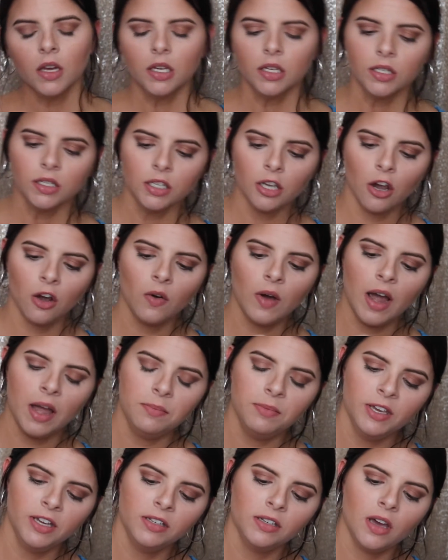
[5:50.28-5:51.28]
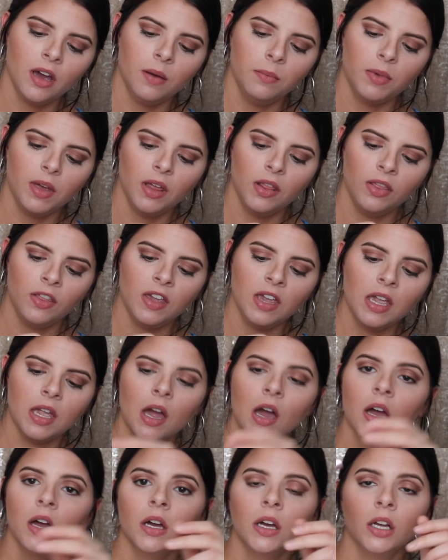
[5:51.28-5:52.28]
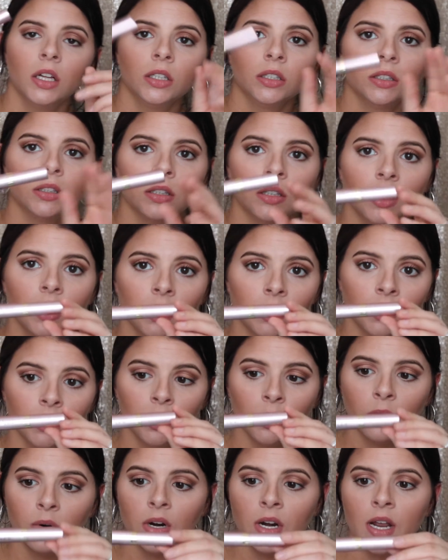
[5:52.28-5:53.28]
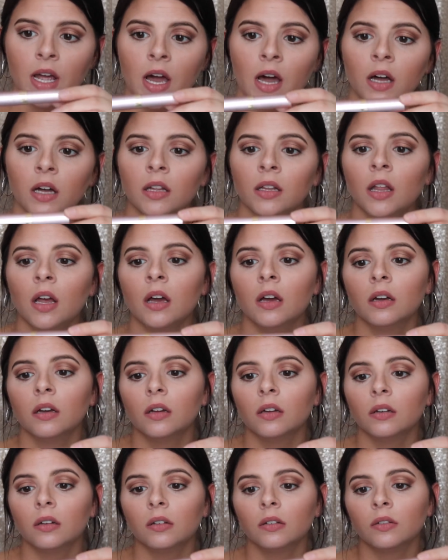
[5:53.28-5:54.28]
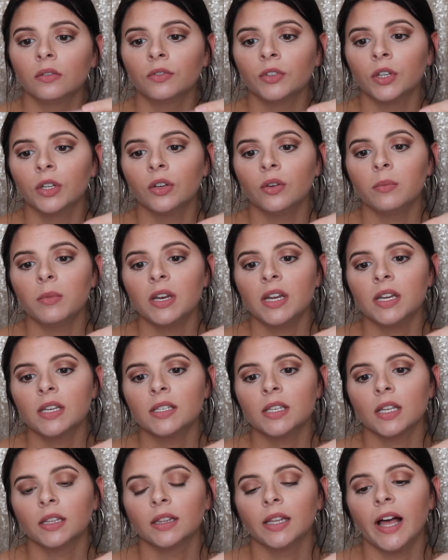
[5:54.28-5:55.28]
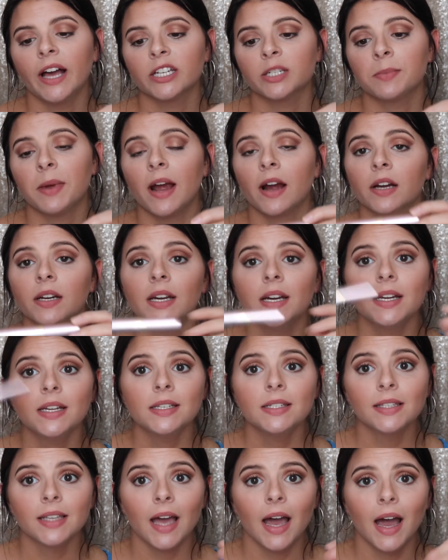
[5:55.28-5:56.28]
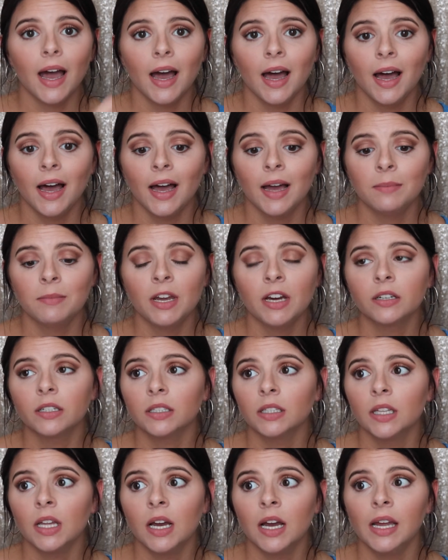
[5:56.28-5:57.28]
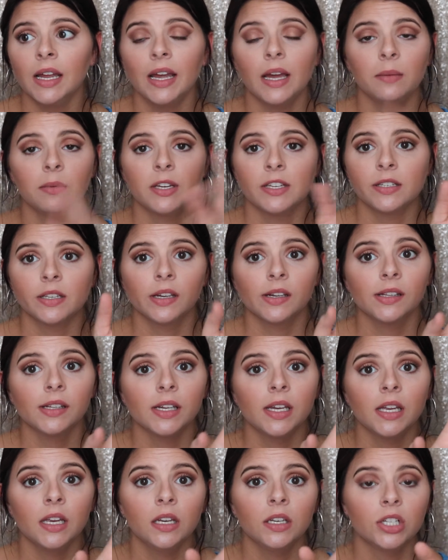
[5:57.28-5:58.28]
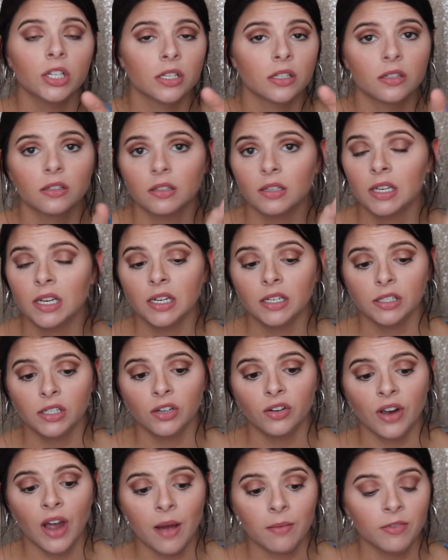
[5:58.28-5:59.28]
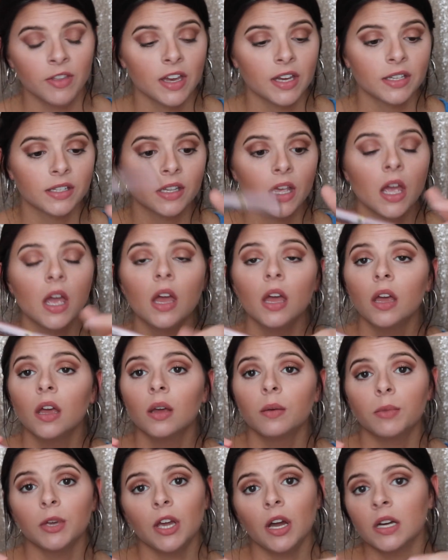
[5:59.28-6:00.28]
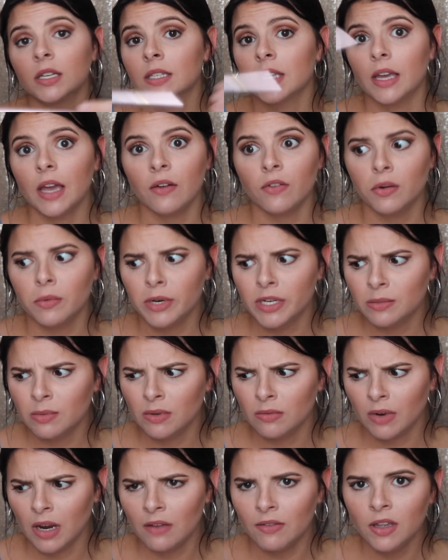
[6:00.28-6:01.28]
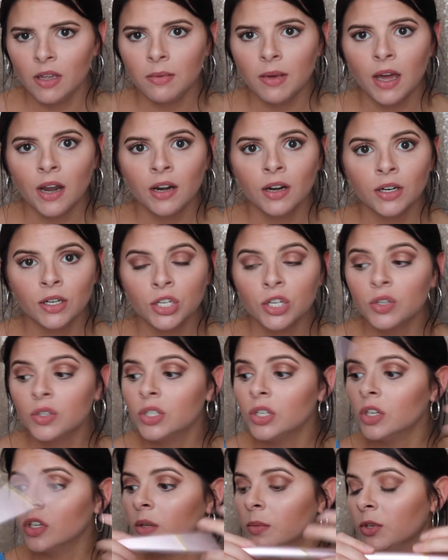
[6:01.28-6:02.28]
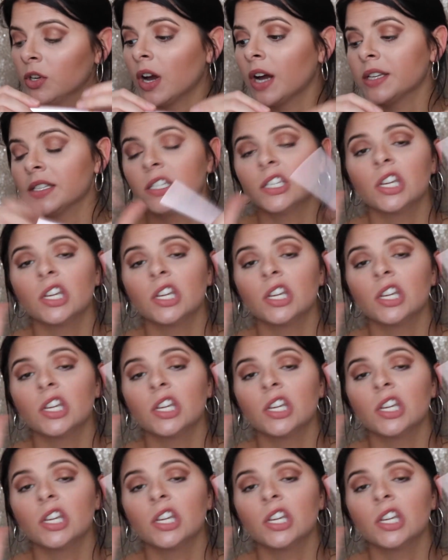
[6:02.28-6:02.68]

So I picked up the L'Oreal Voluminous Lash Paradise. I'm not gonna lie, I basically just needed to grab this because everybody's been raving about it on YouTube. You guys